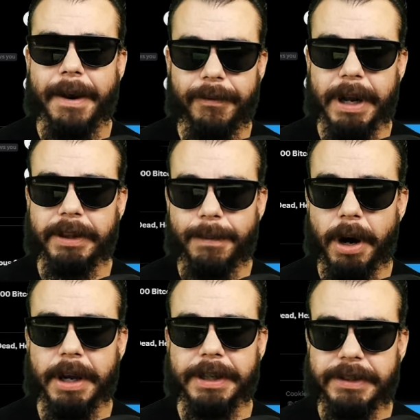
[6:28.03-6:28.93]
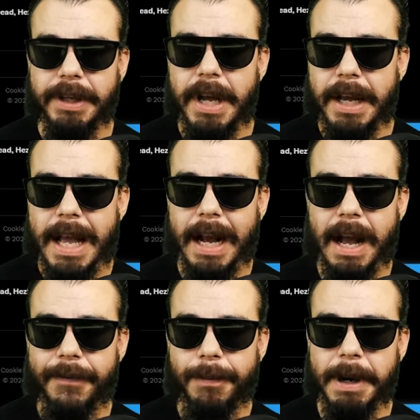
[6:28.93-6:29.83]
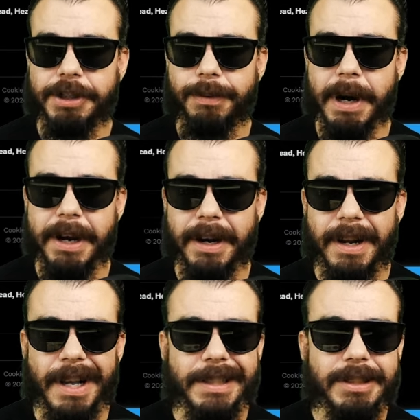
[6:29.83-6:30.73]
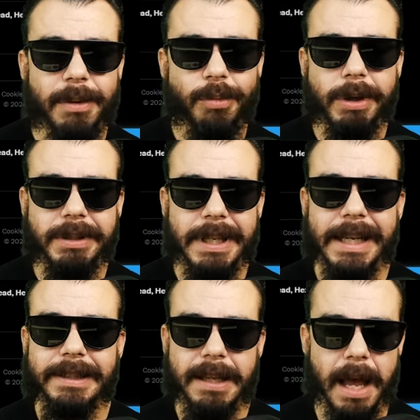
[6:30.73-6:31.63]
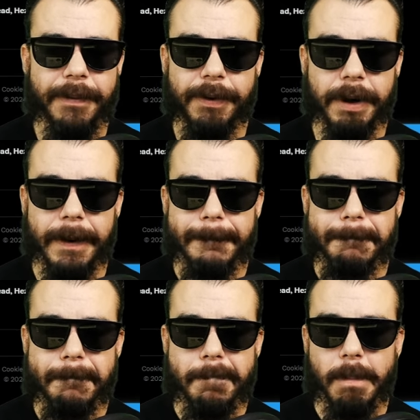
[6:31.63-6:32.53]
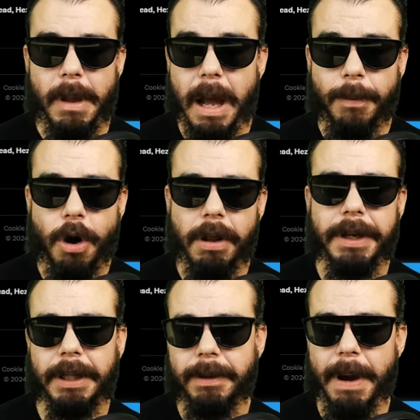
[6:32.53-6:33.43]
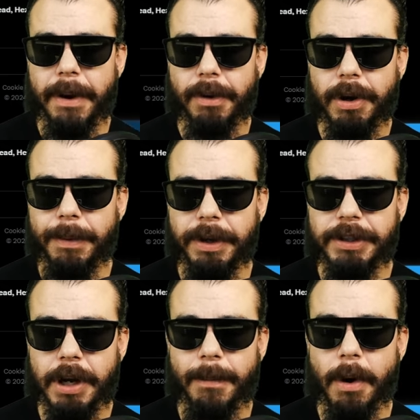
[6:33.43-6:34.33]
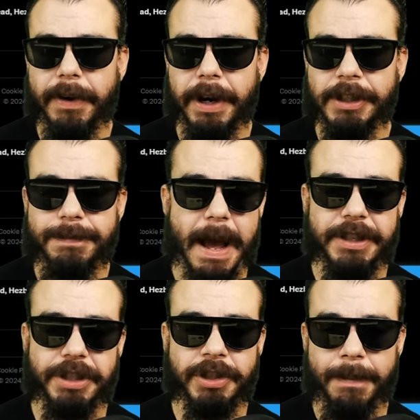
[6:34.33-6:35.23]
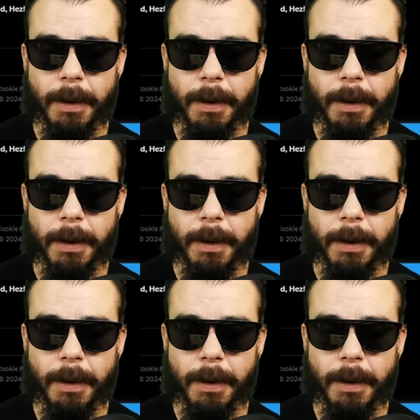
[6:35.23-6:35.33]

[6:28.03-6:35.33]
right? The markets got confirmation right here. Someone say Cypher. I'm calling on the Myro community to come over here and smash us up